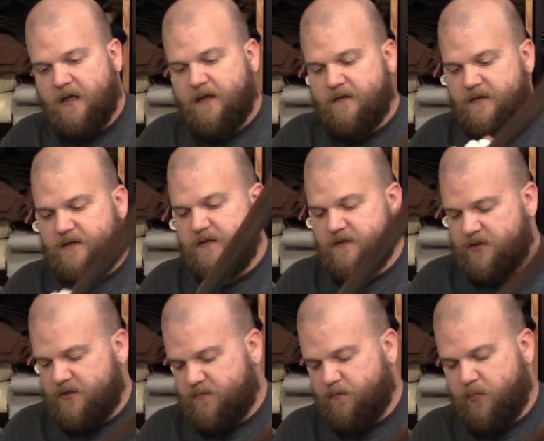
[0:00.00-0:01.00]
And this is
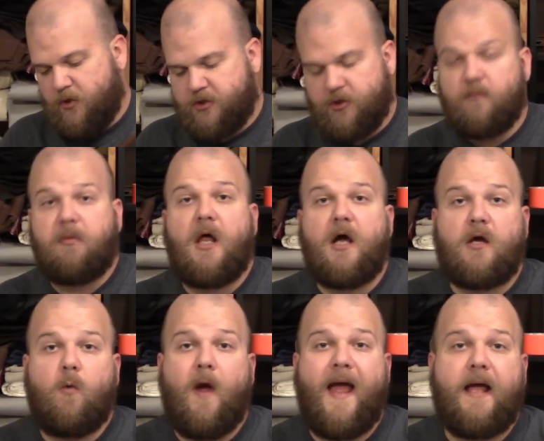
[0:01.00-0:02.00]
just butcher
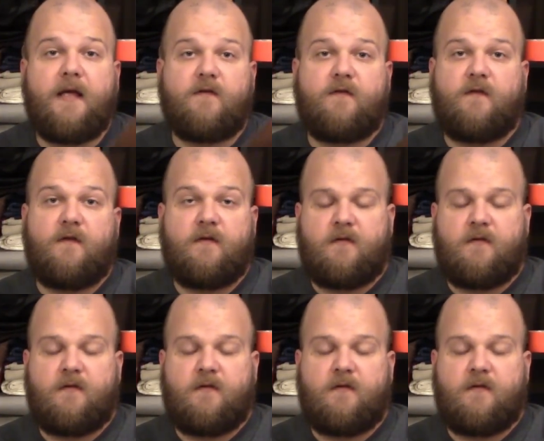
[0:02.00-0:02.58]
block wax.